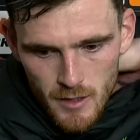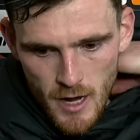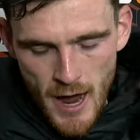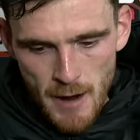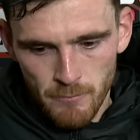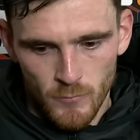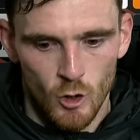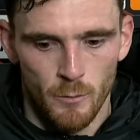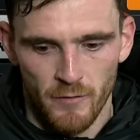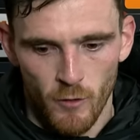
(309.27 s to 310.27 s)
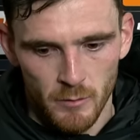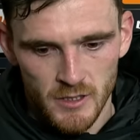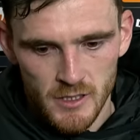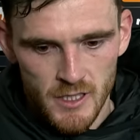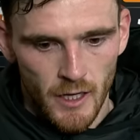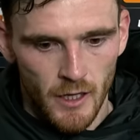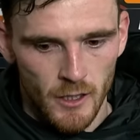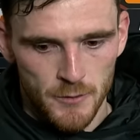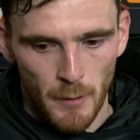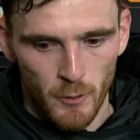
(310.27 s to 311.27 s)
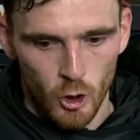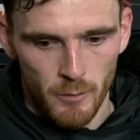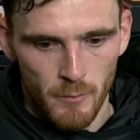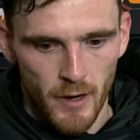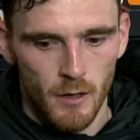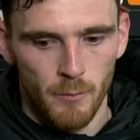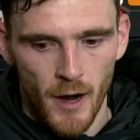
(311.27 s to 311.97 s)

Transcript: um, you know, performance in certain areas probably could have been better.